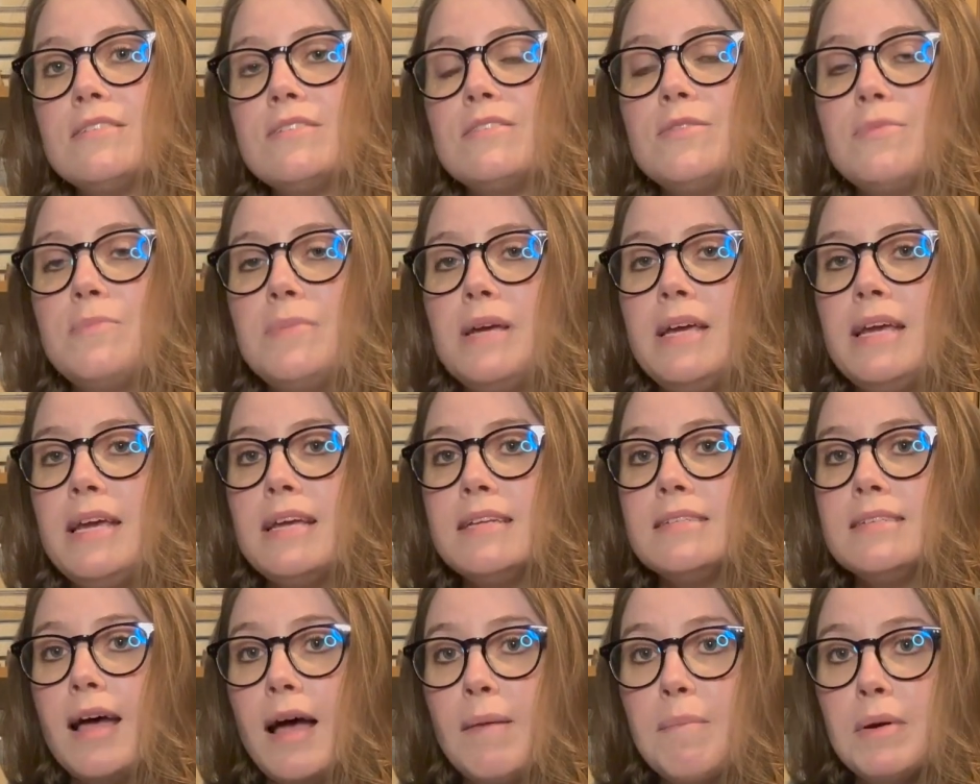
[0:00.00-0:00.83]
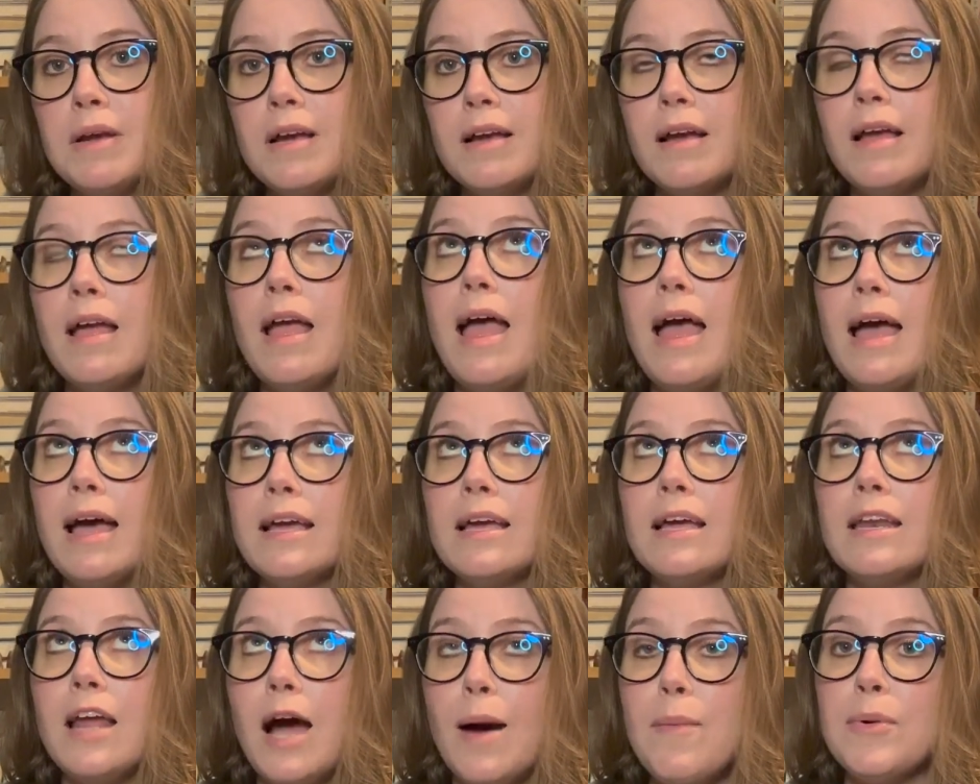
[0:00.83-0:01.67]
to be as
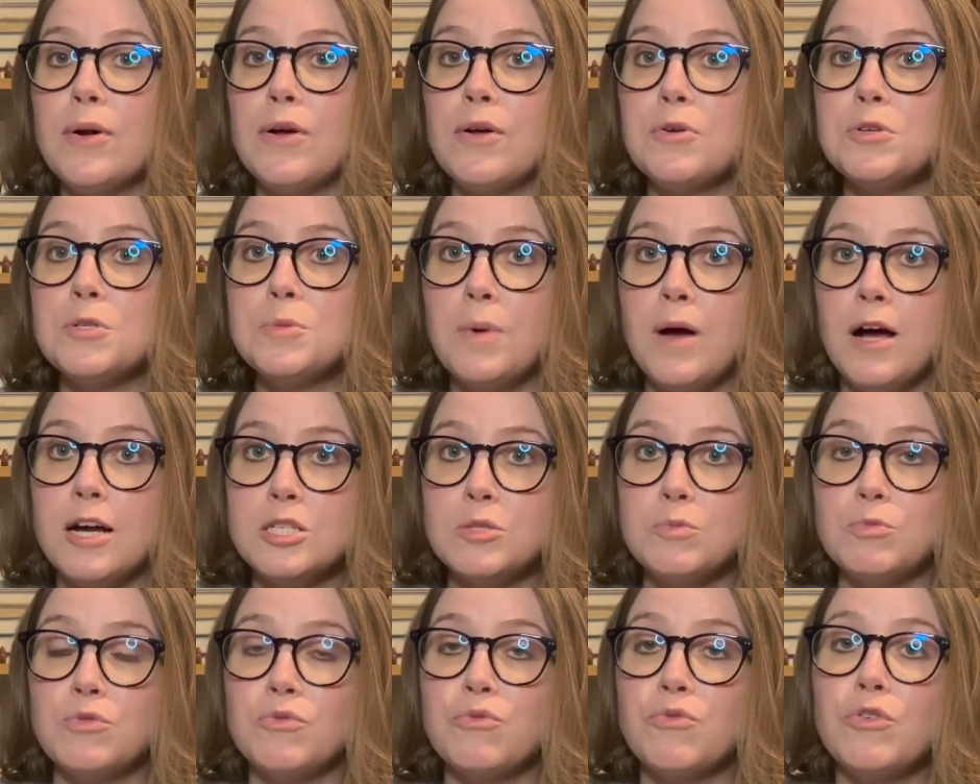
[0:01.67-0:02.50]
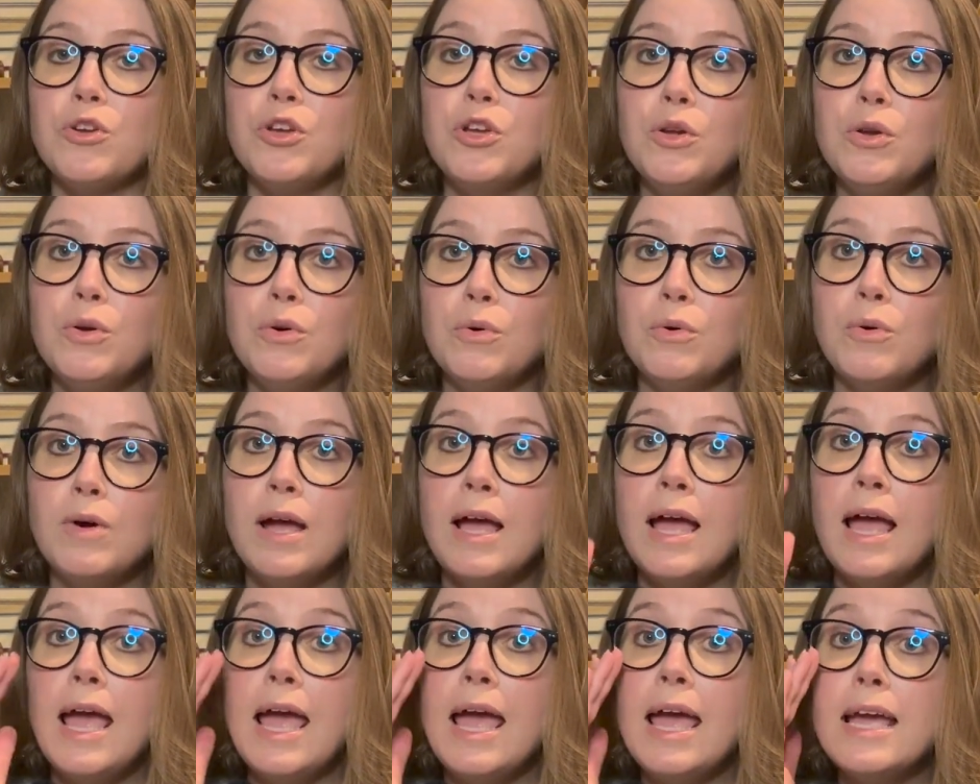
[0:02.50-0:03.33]
economical as possible for you
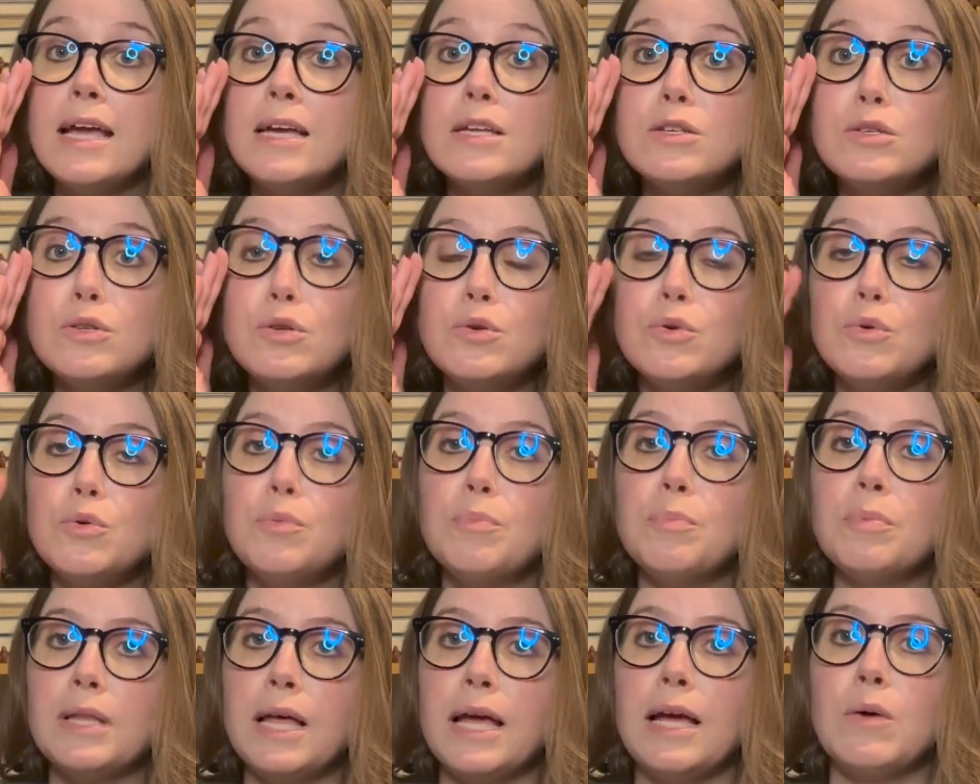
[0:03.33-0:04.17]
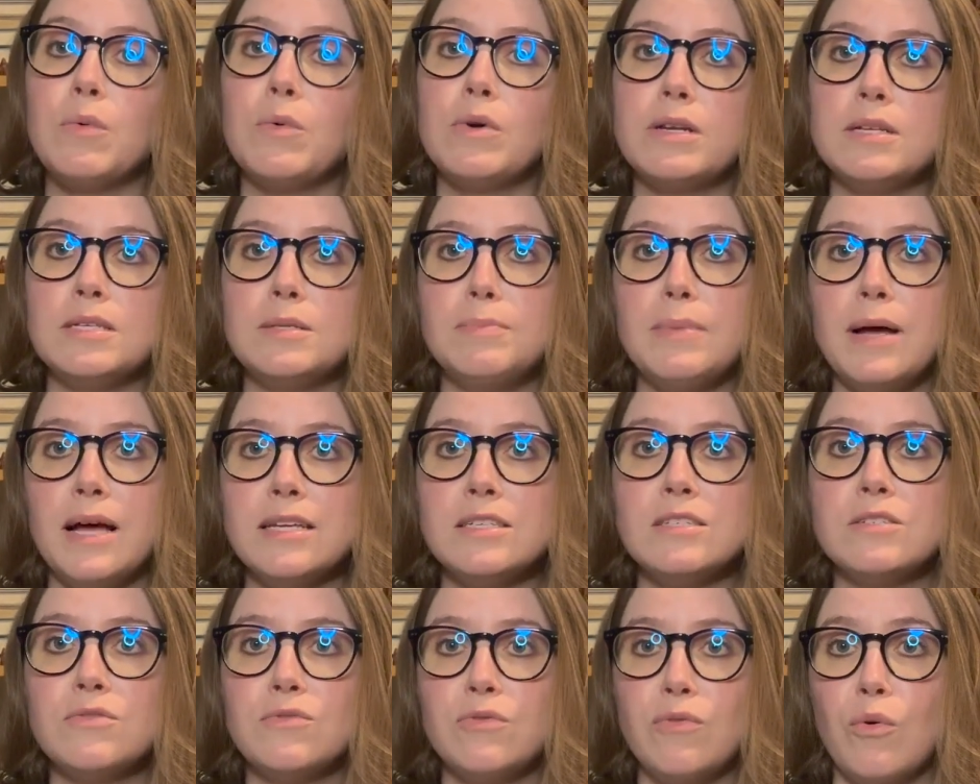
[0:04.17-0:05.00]
and to plant what is
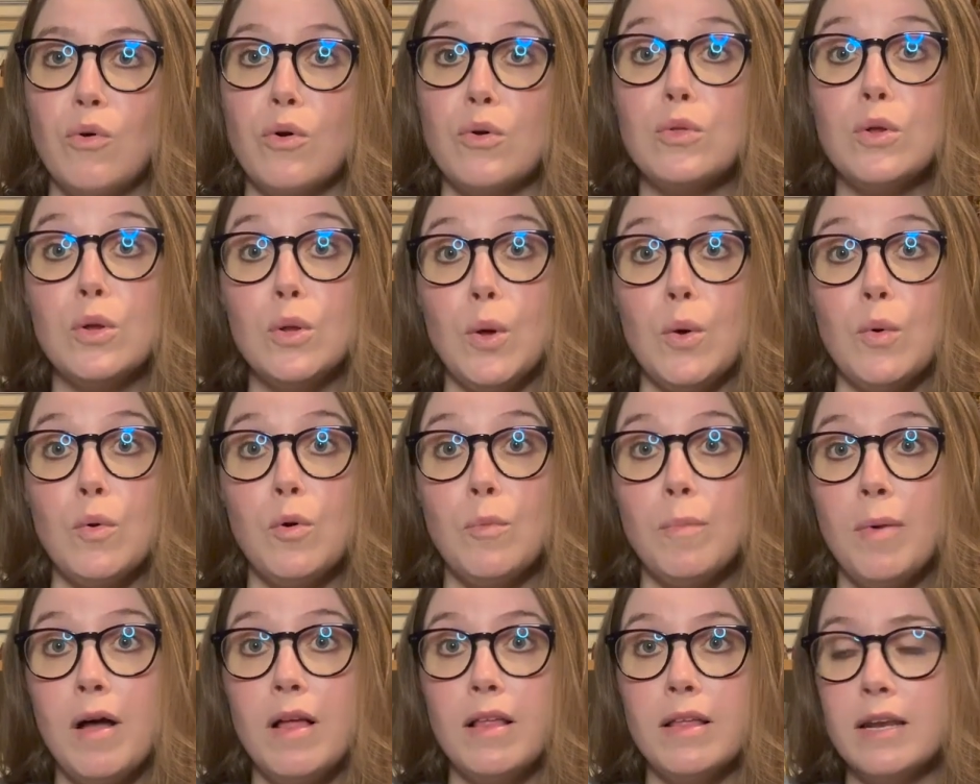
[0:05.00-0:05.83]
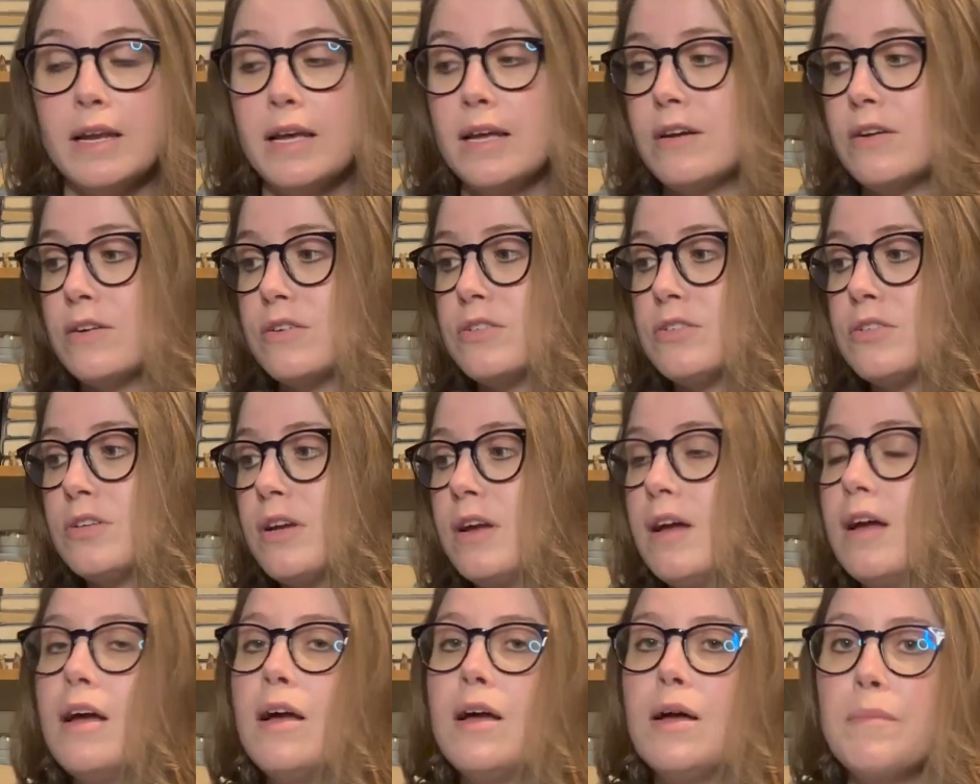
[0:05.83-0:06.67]
best for the local pollinators,
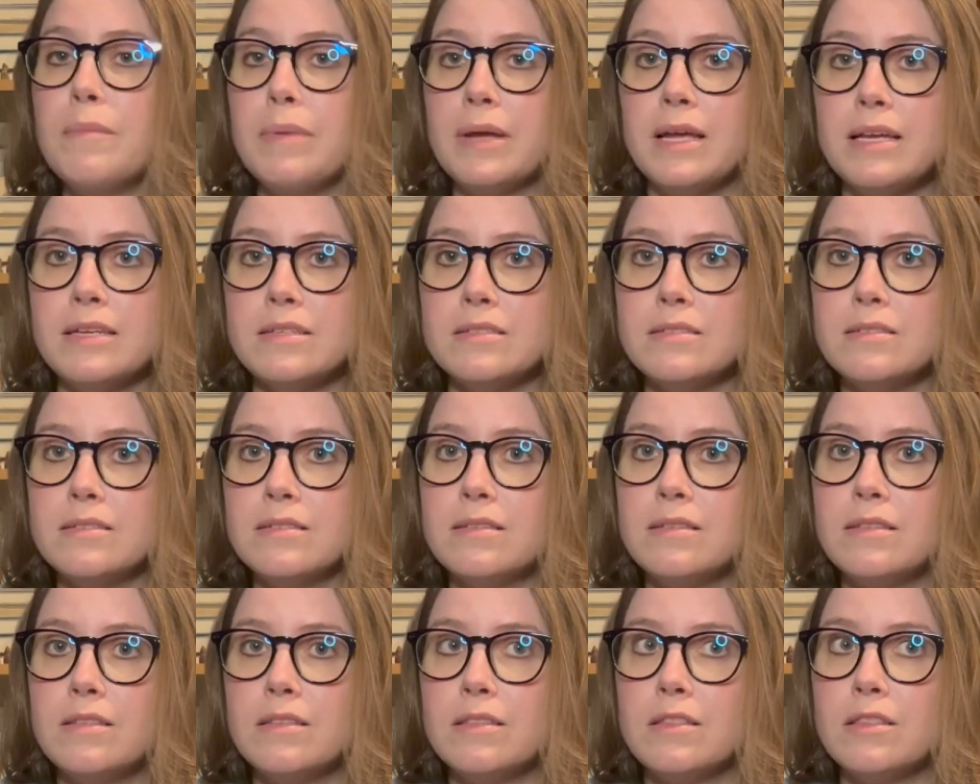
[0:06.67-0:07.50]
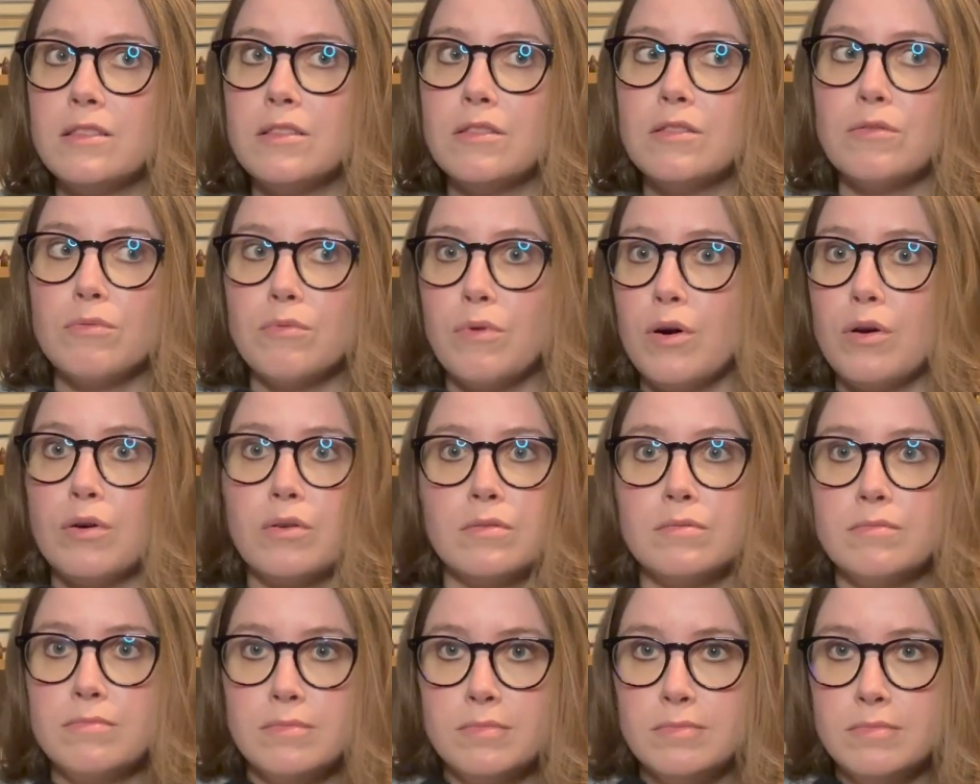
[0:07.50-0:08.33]
because there
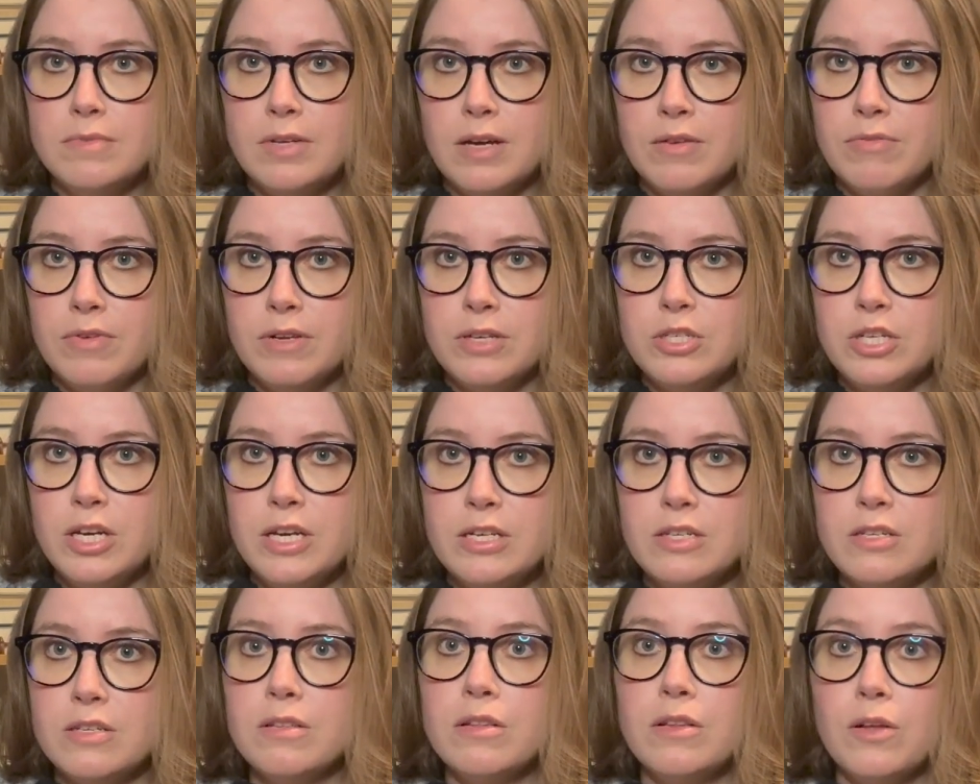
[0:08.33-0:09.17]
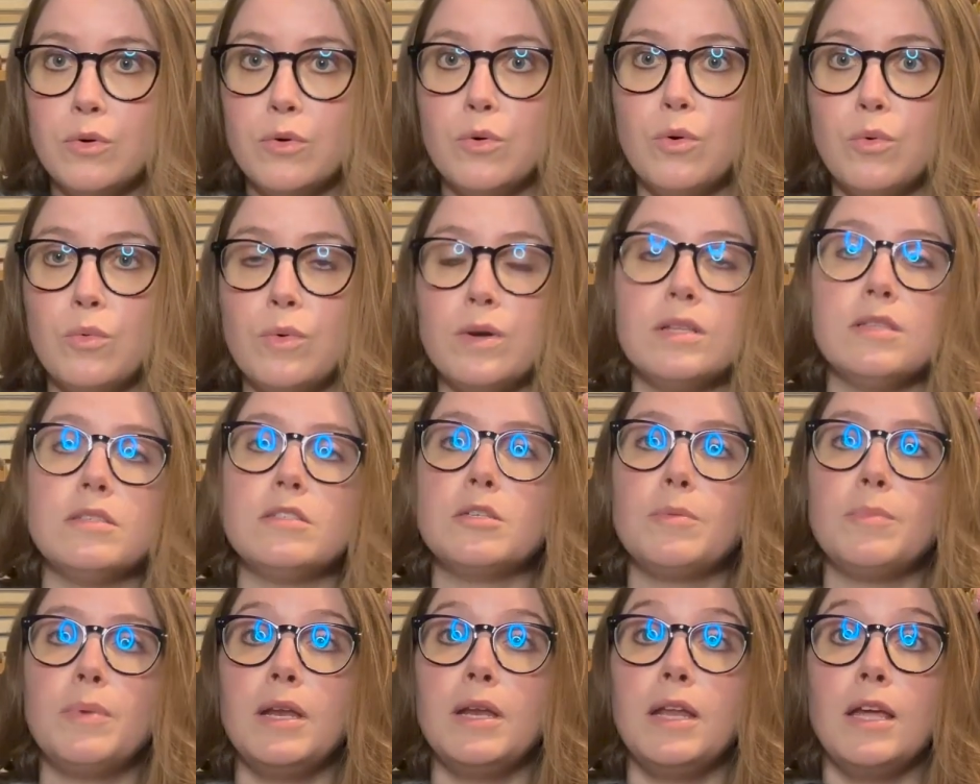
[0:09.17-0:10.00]
are definitely local ones
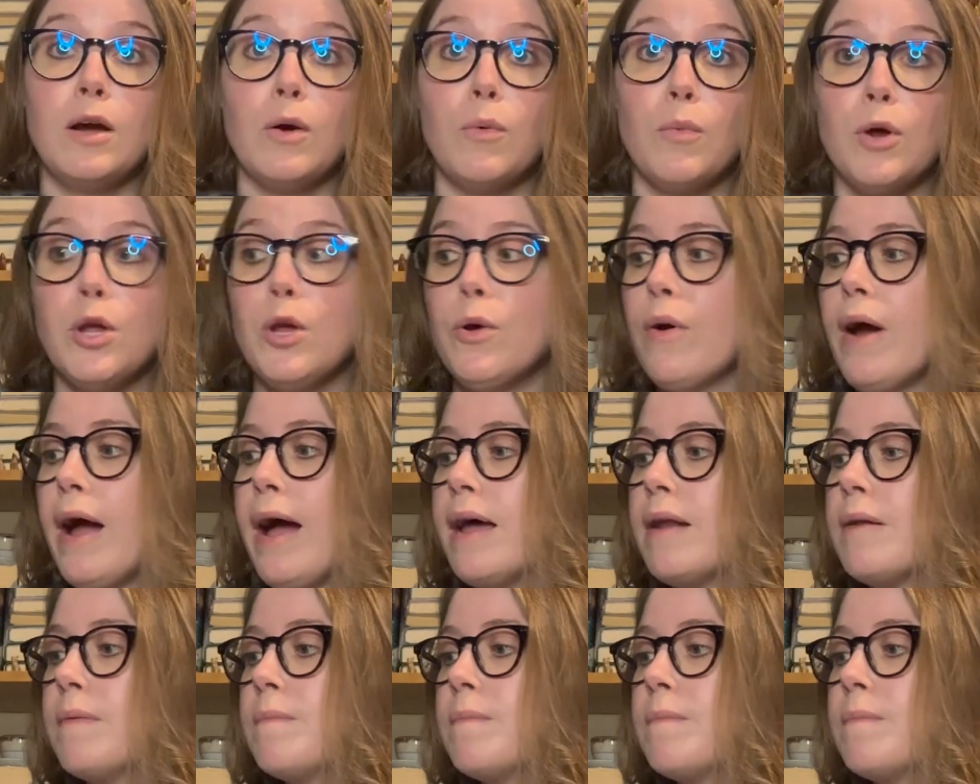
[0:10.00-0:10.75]
depending on where you're at.